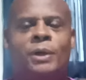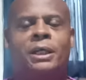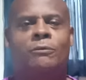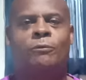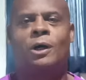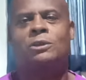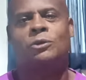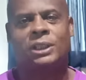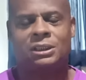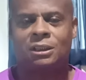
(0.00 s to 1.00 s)
make it far
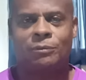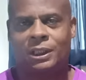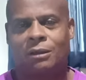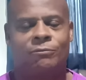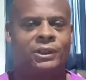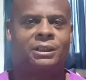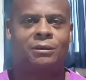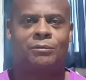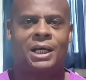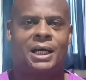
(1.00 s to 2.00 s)
too easy to become
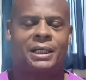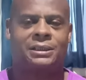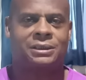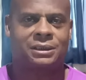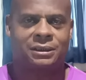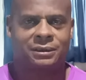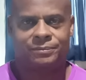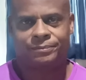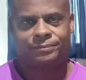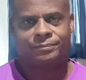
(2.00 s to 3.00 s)
victimized.
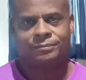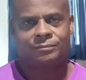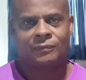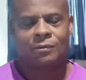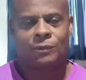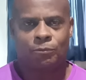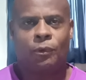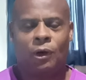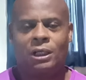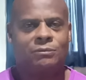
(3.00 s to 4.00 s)
But
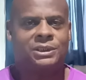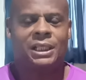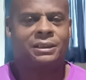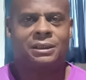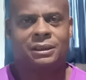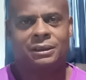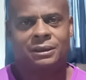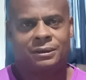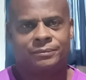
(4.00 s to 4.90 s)
boredom's at the